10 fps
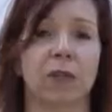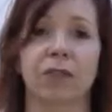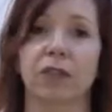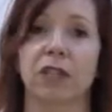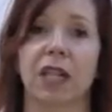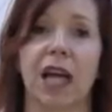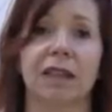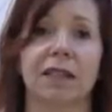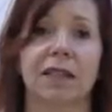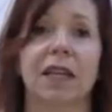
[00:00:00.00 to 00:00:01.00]
the first
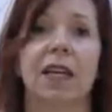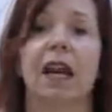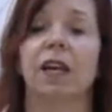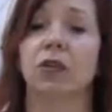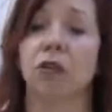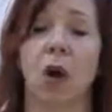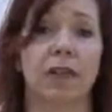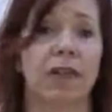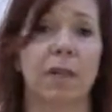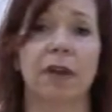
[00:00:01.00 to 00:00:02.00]
class and you
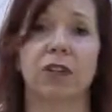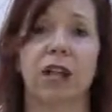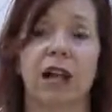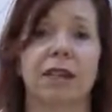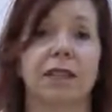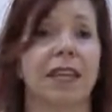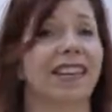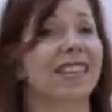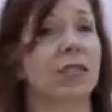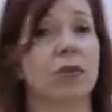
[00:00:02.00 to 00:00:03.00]
talk to them after class and
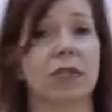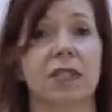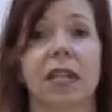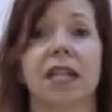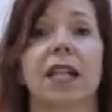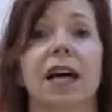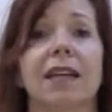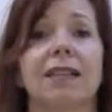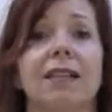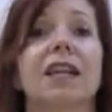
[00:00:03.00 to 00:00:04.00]
it continues the second
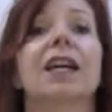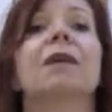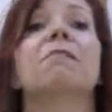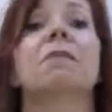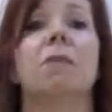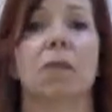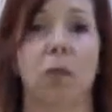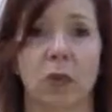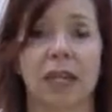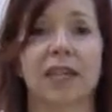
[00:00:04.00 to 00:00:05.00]
class,
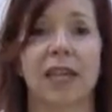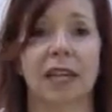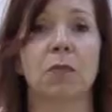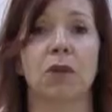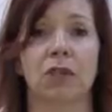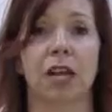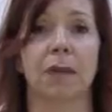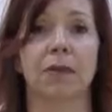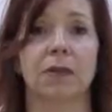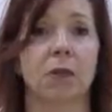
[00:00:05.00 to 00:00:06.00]
we need to take more
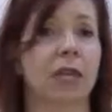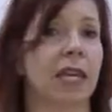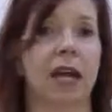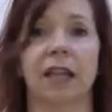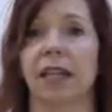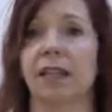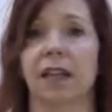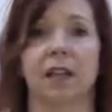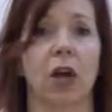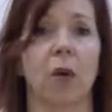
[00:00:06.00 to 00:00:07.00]
steps. We cannot let
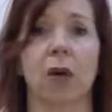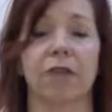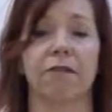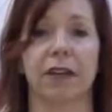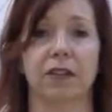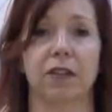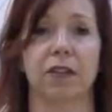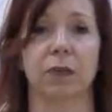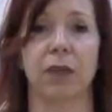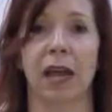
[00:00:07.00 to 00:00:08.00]
that go on and
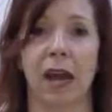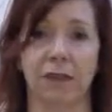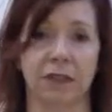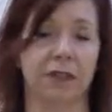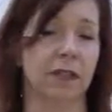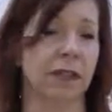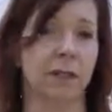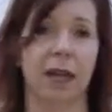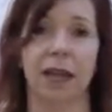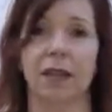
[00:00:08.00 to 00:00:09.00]
fester. We have to
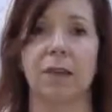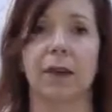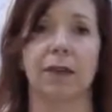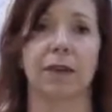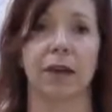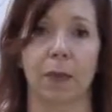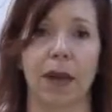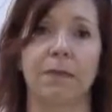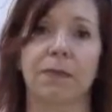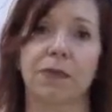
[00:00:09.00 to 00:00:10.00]
nip that in the butt right
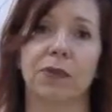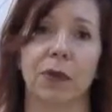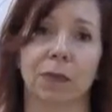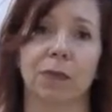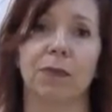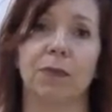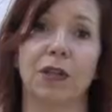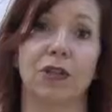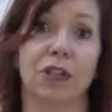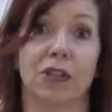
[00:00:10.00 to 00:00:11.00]
away. So
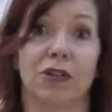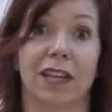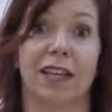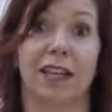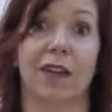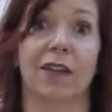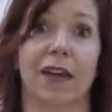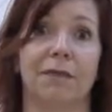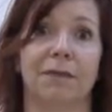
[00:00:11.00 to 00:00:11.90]
make sure that you're taking care of that.